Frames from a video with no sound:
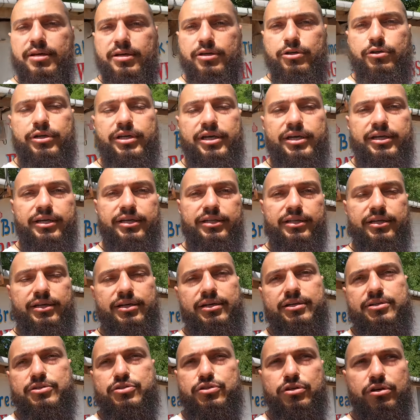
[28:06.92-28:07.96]
You can get
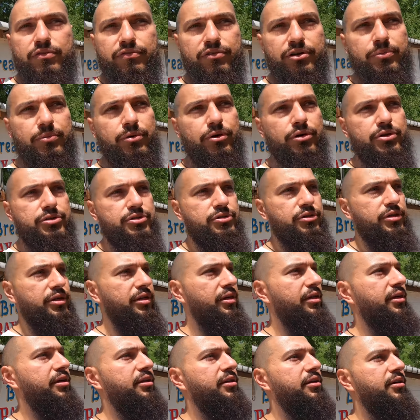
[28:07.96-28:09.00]
a surfing board, you can
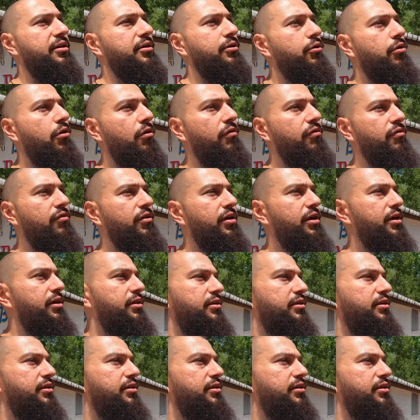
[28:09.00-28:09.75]
get a coffee.